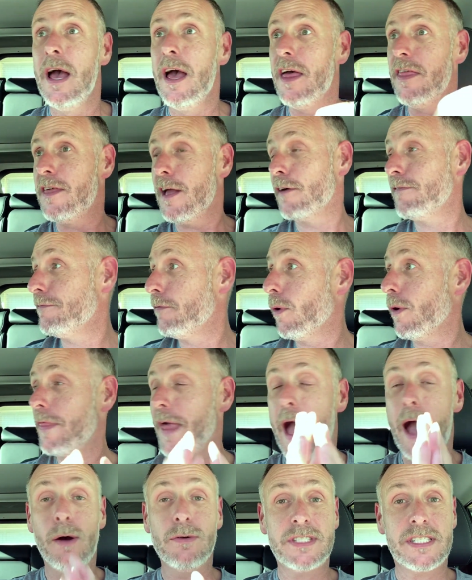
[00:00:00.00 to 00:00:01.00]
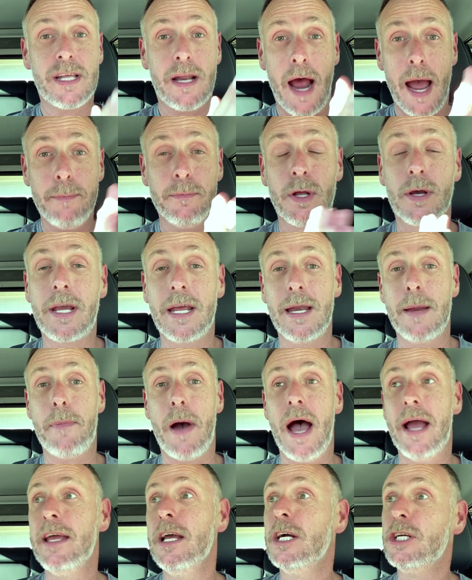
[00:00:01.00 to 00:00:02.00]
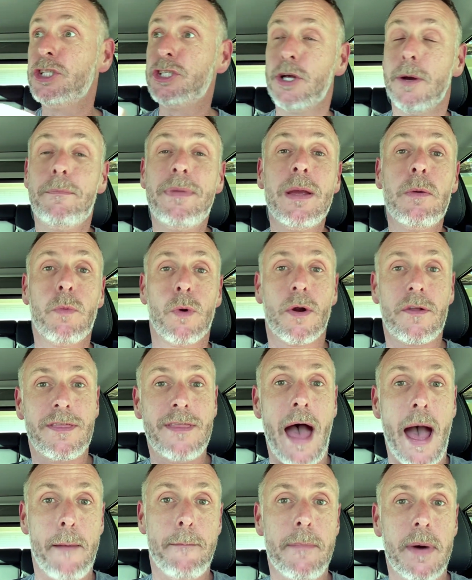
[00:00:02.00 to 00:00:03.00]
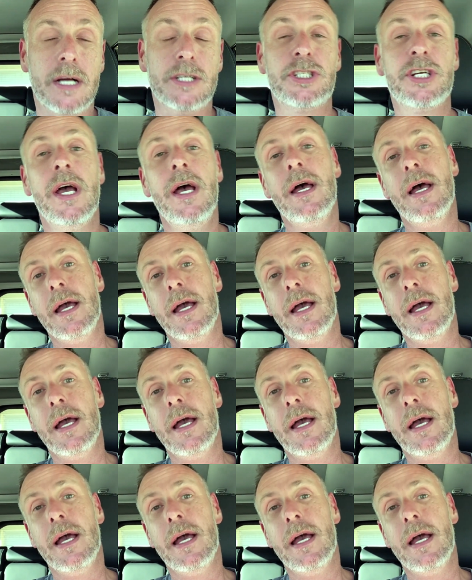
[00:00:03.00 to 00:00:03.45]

therefore the house that I'm looking to buy should be worth that much.